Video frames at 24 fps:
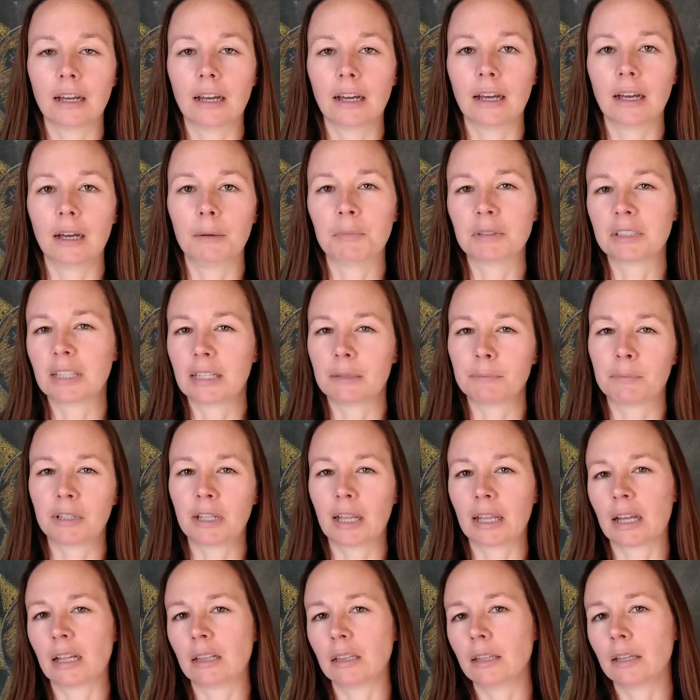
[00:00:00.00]
but
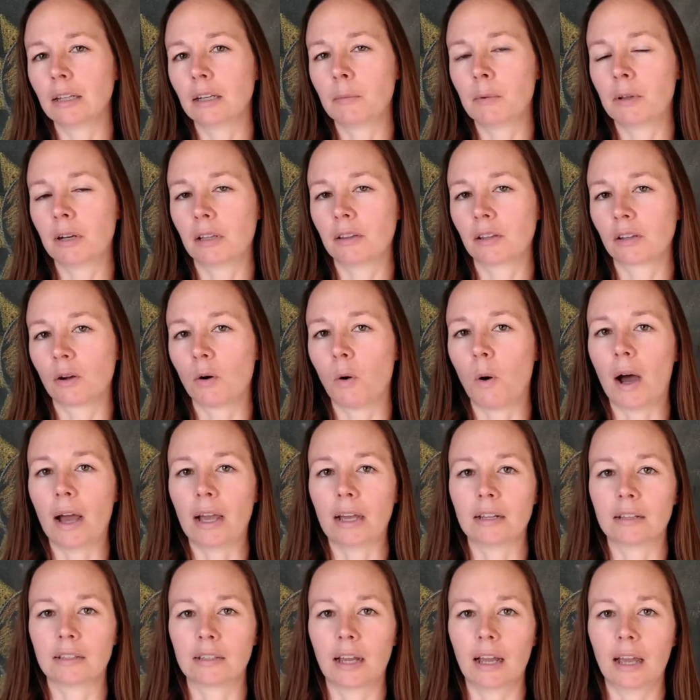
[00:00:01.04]
like a little bit on the
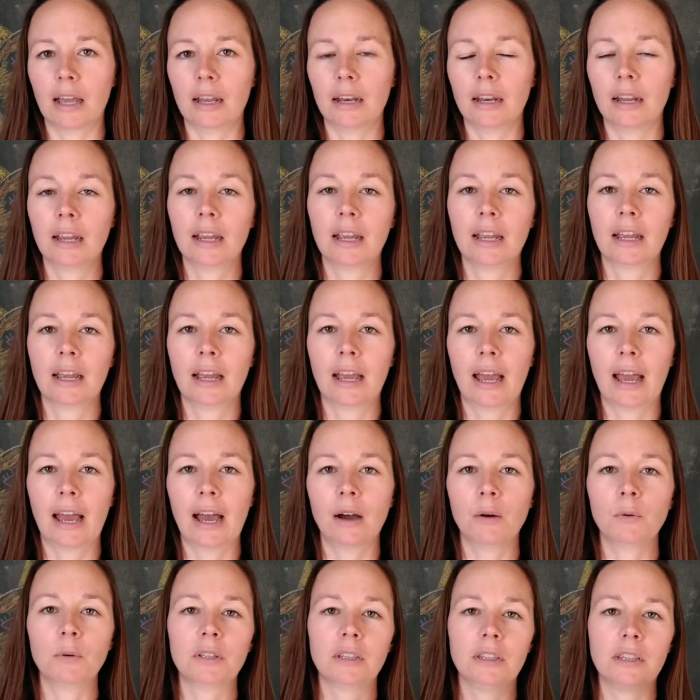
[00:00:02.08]
quiet side.
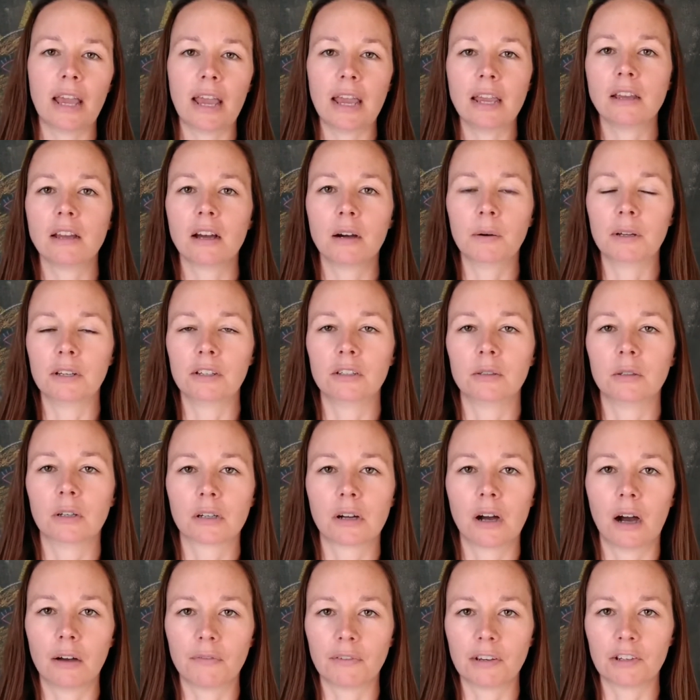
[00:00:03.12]
How would they go into a
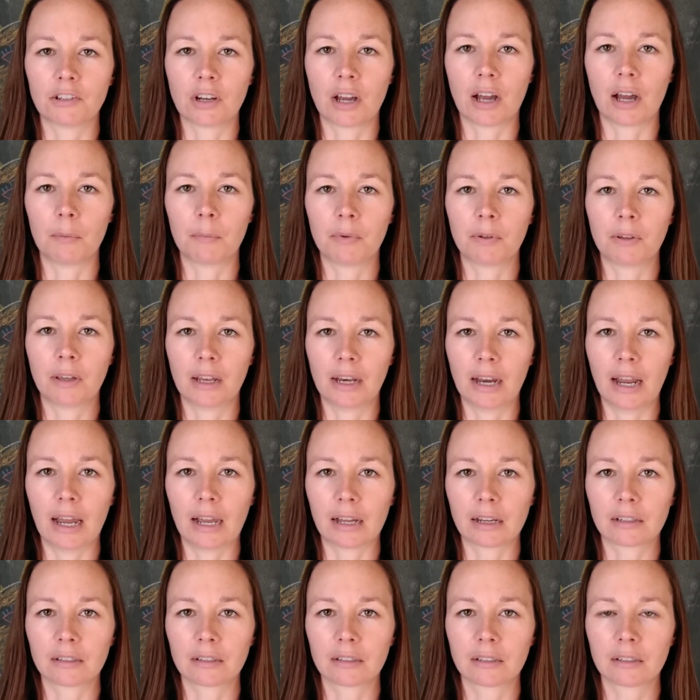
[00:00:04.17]
coffee shop and
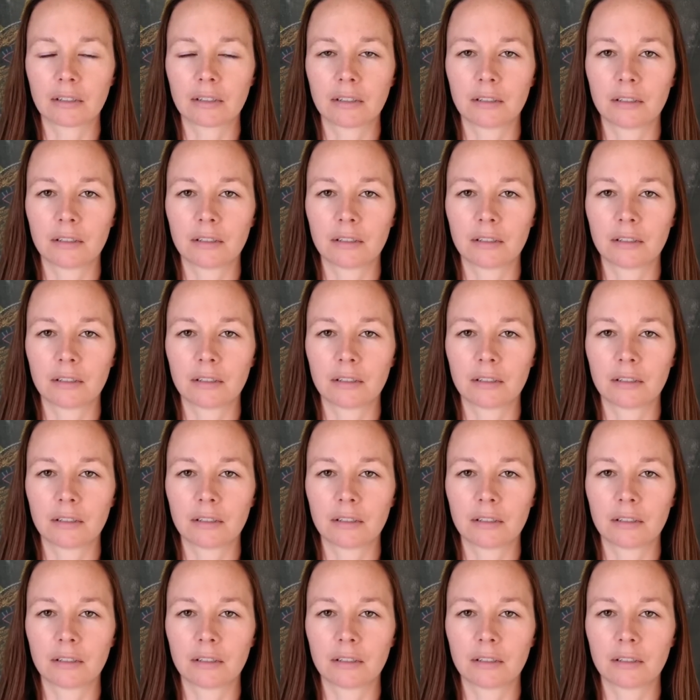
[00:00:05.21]
act?